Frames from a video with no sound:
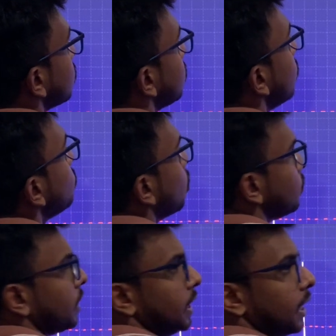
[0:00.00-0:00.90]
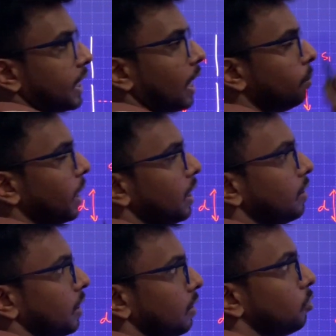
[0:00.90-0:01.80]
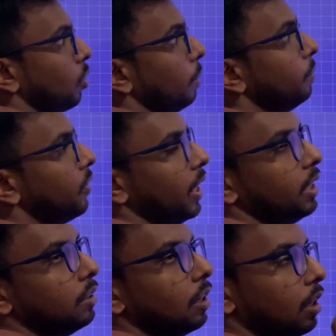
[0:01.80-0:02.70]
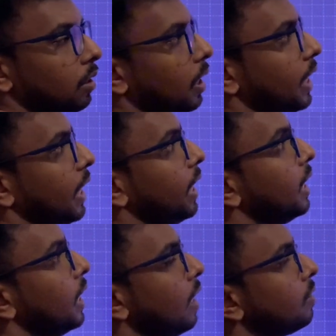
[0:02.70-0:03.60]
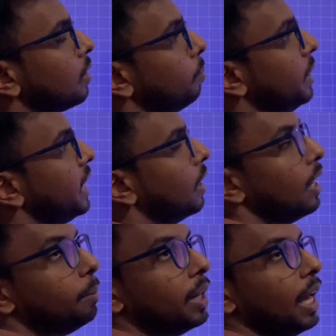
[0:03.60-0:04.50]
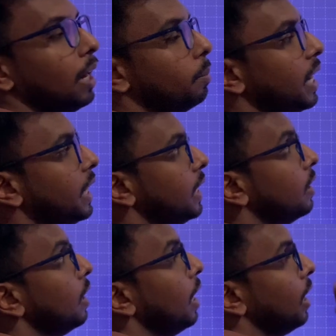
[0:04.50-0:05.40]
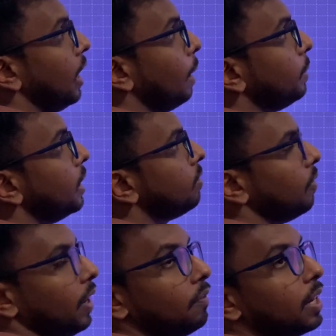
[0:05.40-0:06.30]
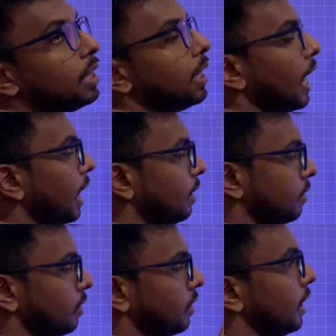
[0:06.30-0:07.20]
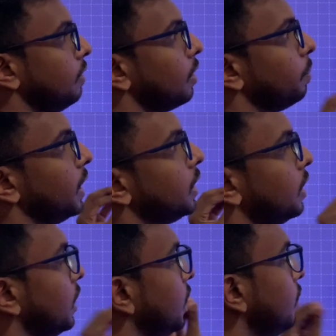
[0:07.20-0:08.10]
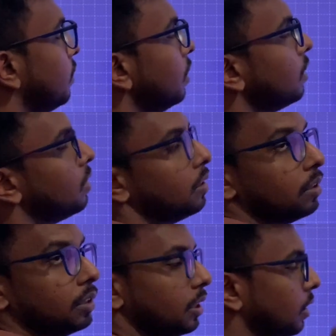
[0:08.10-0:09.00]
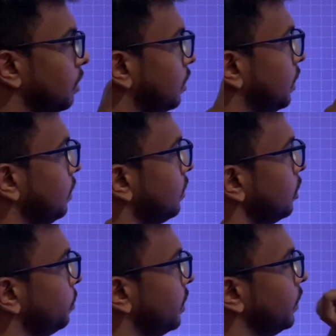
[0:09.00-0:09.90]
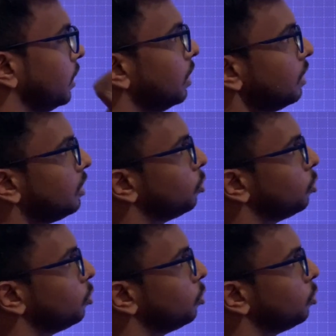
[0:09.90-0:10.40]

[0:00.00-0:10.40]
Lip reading: Some constant, it can be anything. So I am taking it as beta, lambda L by D. Lambda is the wavelength, L is the screen separation, D is the distance between the